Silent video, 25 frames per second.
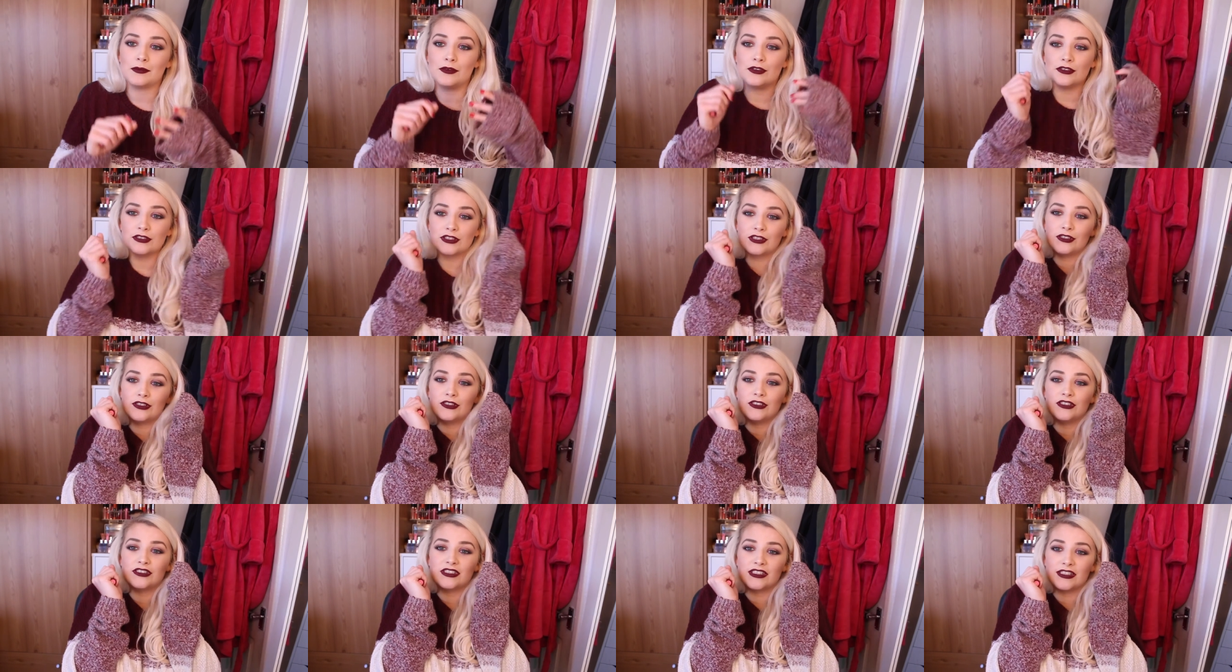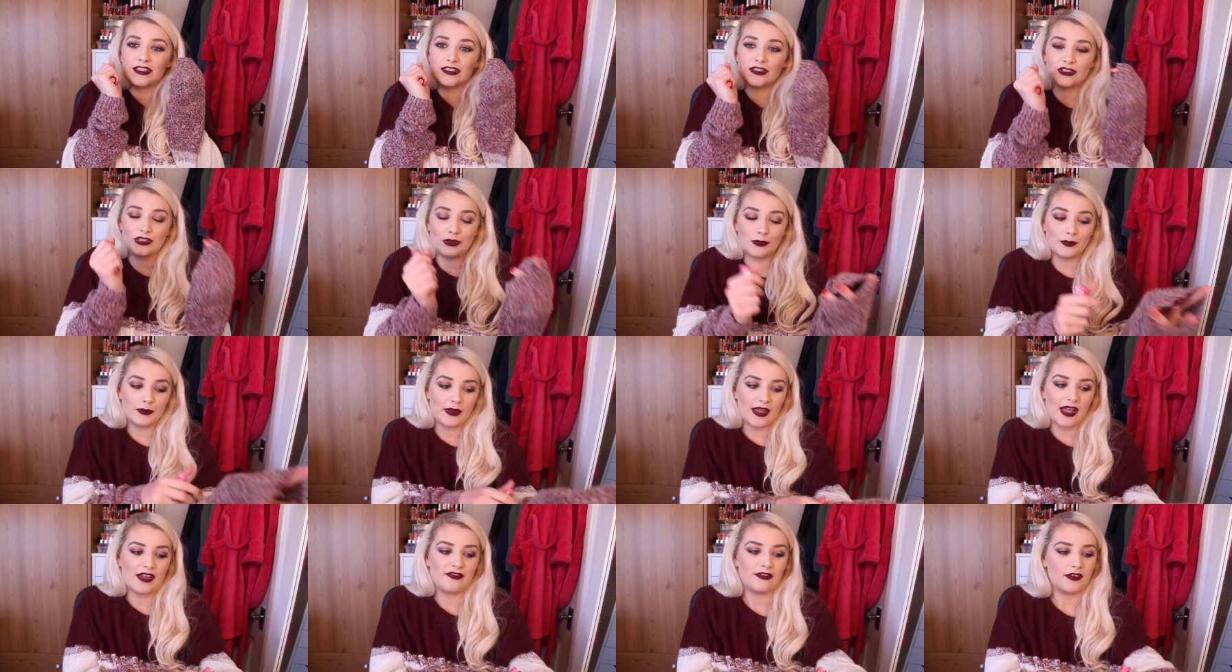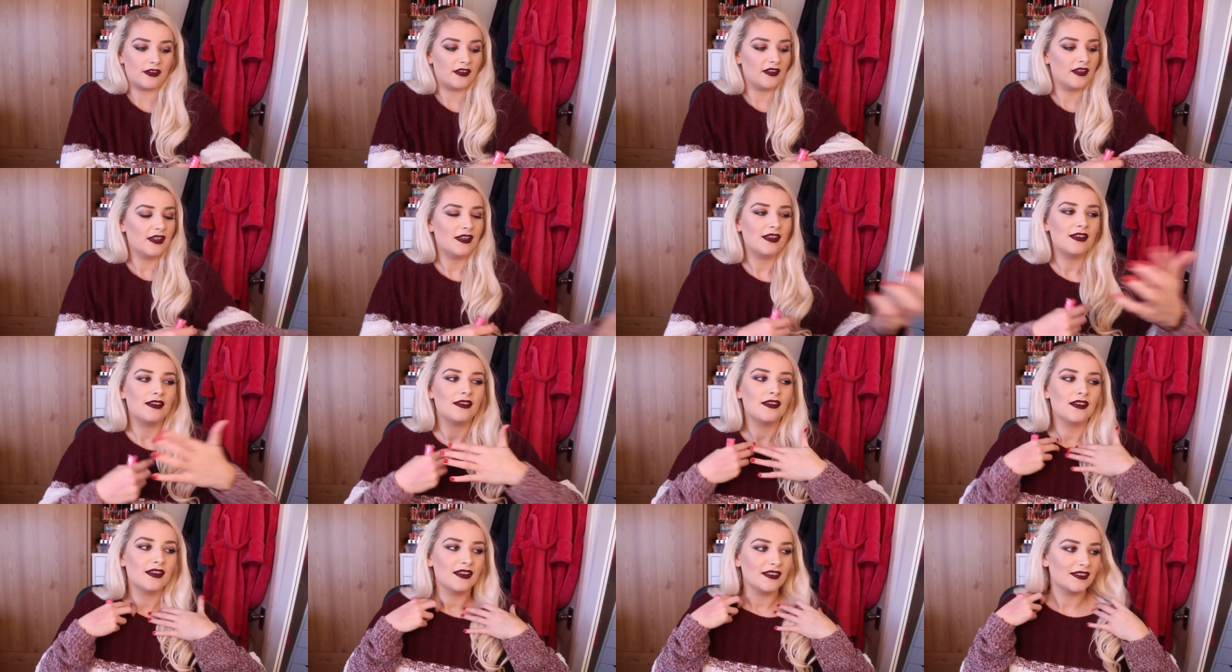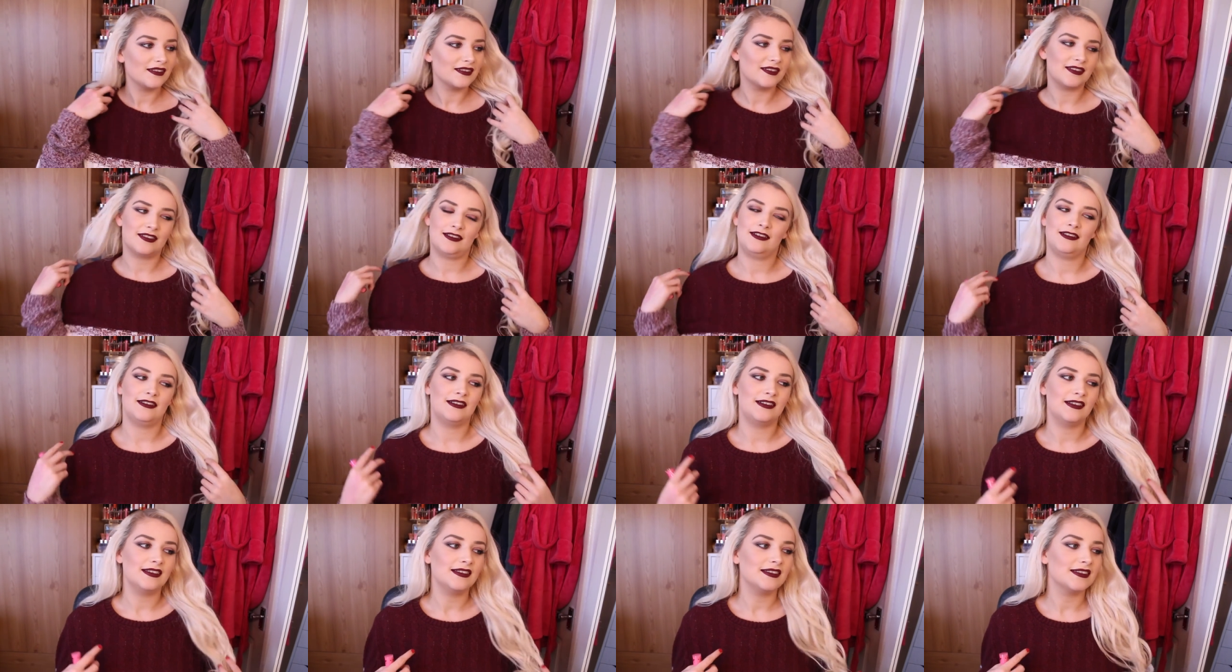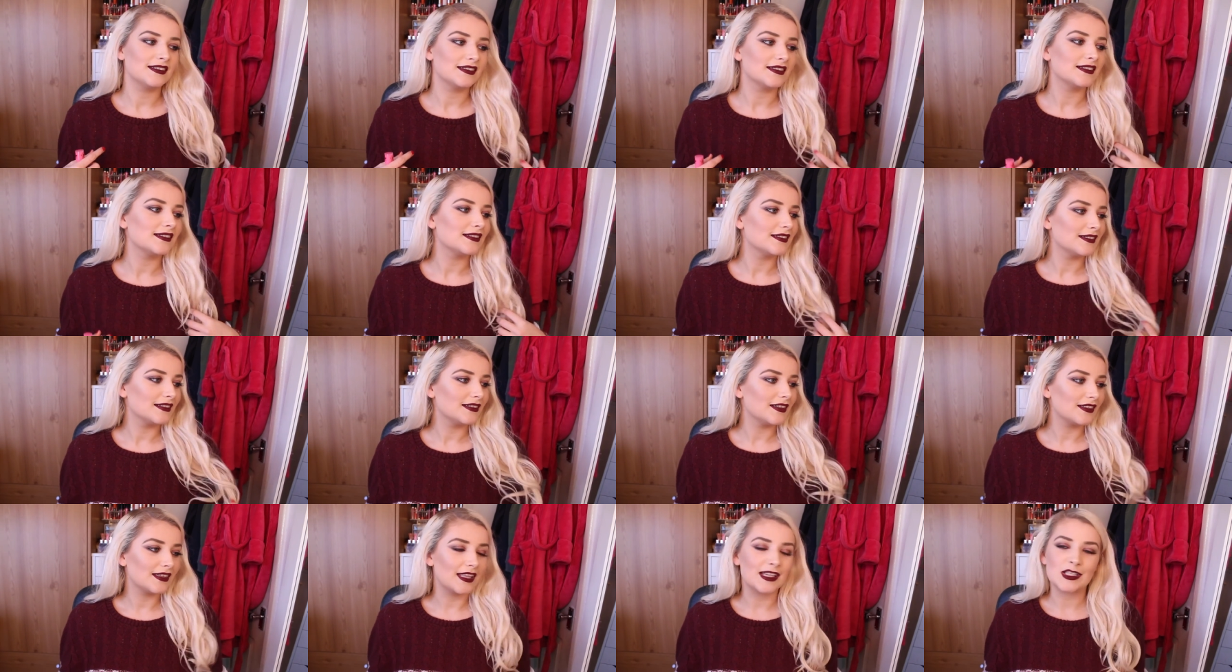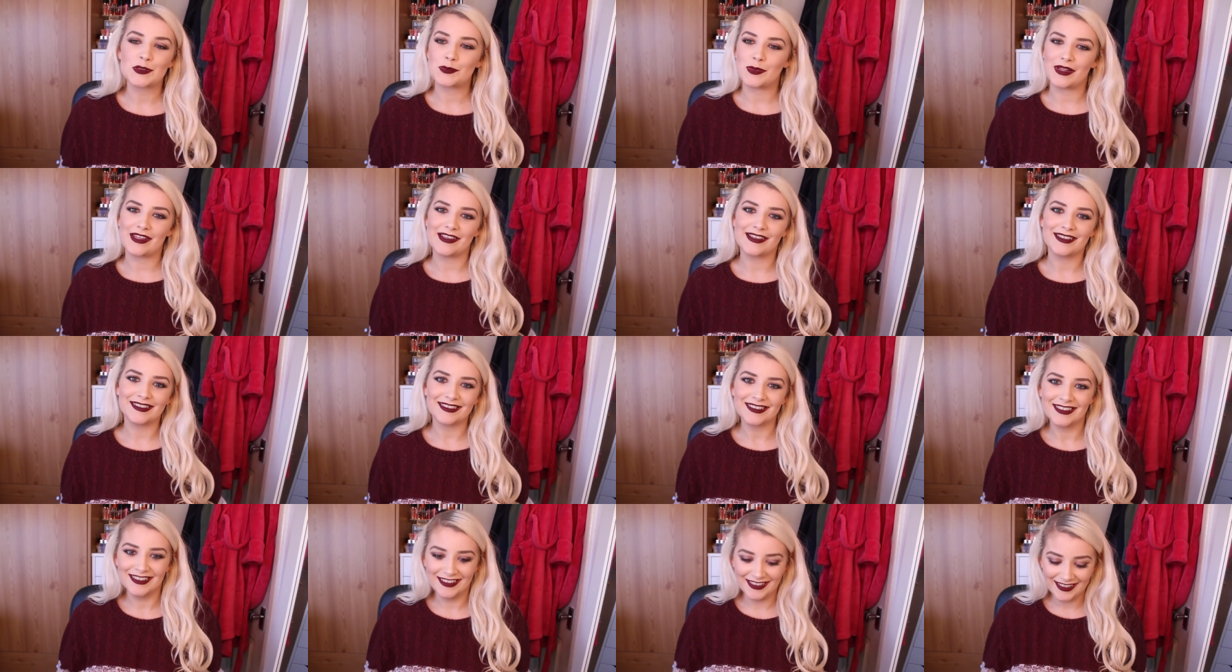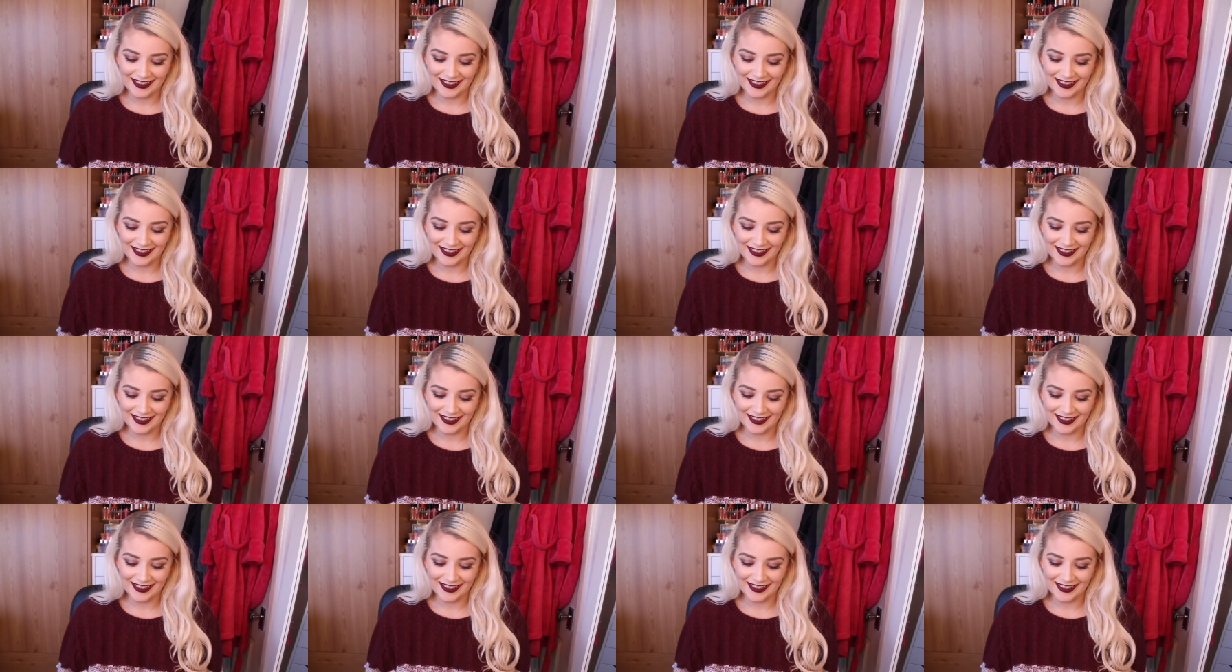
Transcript: most coziest jumper ever. So thanks, Blake.